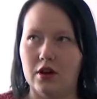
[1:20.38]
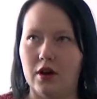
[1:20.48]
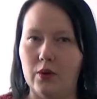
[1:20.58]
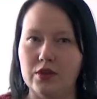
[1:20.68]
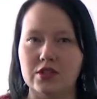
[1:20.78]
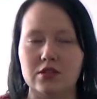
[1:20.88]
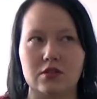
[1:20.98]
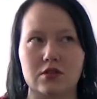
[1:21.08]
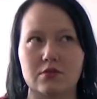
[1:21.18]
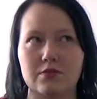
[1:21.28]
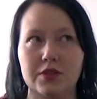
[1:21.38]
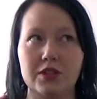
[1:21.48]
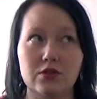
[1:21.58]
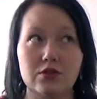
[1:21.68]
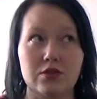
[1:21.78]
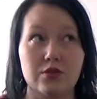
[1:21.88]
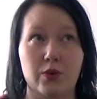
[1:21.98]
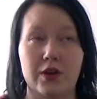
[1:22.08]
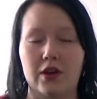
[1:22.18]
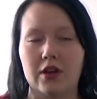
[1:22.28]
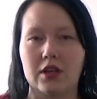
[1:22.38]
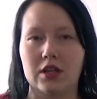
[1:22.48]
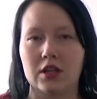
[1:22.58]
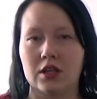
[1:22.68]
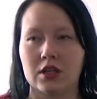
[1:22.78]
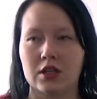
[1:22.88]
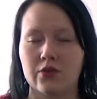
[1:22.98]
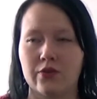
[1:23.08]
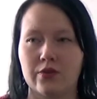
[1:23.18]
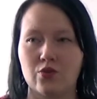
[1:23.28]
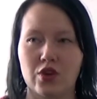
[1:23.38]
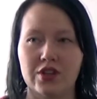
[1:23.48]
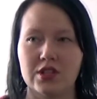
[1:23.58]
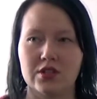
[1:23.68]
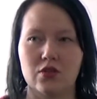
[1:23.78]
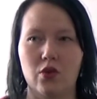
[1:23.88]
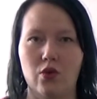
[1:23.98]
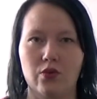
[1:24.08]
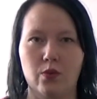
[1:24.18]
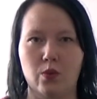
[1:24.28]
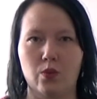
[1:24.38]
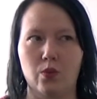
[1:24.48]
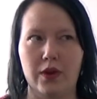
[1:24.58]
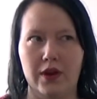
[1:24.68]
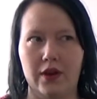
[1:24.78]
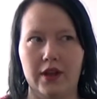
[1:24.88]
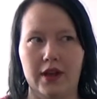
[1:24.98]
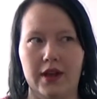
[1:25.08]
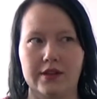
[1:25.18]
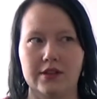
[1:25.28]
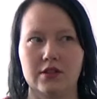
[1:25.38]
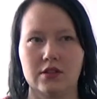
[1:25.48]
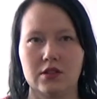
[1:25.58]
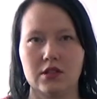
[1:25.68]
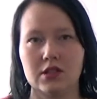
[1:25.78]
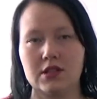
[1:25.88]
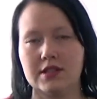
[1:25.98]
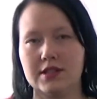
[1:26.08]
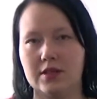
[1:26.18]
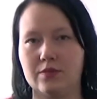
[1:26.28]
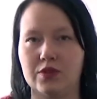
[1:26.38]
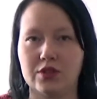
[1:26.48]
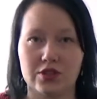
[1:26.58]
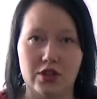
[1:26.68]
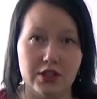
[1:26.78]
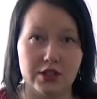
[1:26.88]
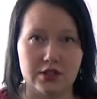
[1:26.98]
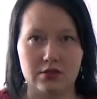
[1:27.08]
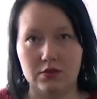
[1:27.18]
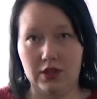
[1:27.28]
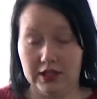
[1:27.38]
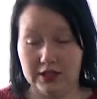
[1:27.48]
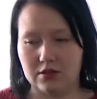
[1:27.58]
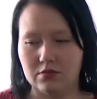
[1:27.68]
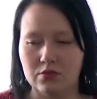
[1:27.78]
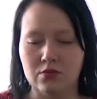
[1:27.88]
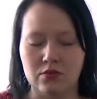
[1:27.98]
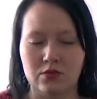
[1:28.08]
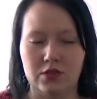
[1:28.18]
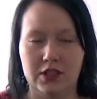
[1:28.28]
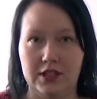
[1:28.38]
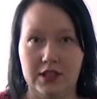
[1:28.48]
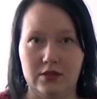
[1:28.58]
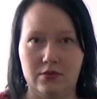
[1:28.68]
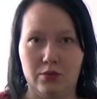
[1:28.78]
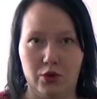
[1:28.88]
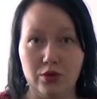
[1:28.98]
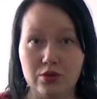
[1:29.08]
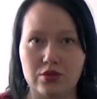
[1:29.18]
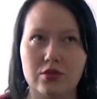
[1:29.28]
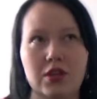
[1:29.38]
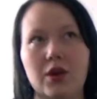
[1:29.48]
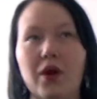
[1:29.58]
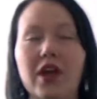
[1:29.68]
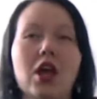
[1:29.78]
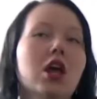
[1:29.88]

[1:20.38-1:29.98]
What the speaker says: I was a bit concerned when I tried this on, when I had seamed the sides. It's knit in modules in a way.